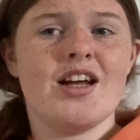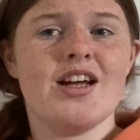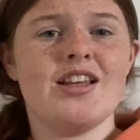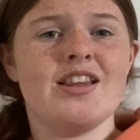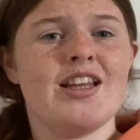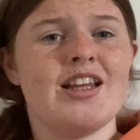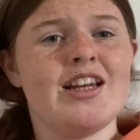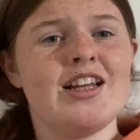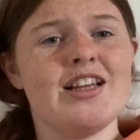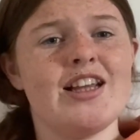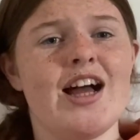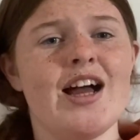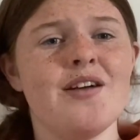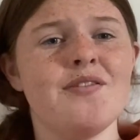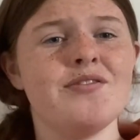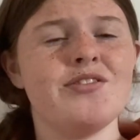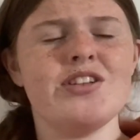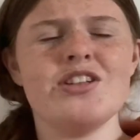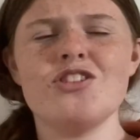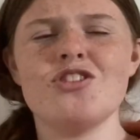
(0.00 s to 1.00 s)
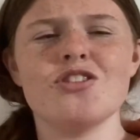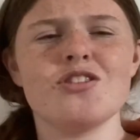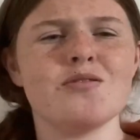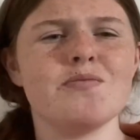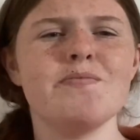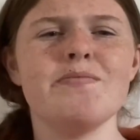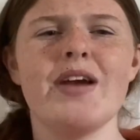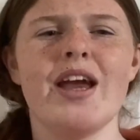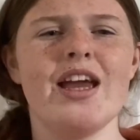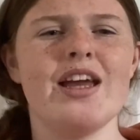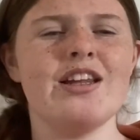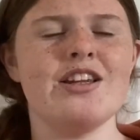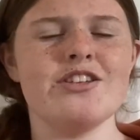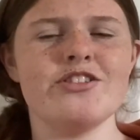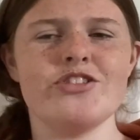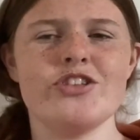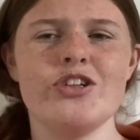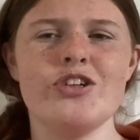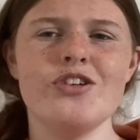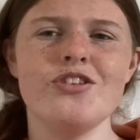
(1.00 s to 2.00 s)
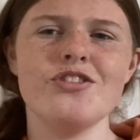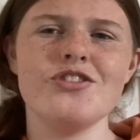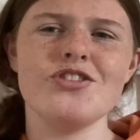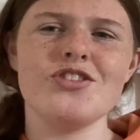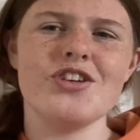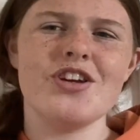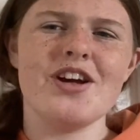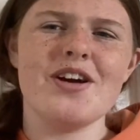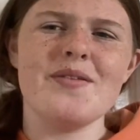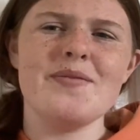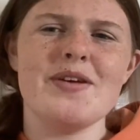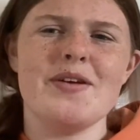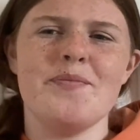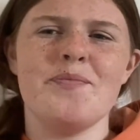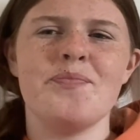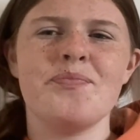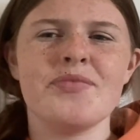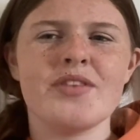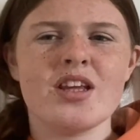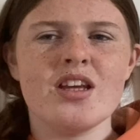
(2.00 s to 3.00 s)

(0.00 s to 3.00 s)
And then he left. He just paid his dues. Do you know what I mean?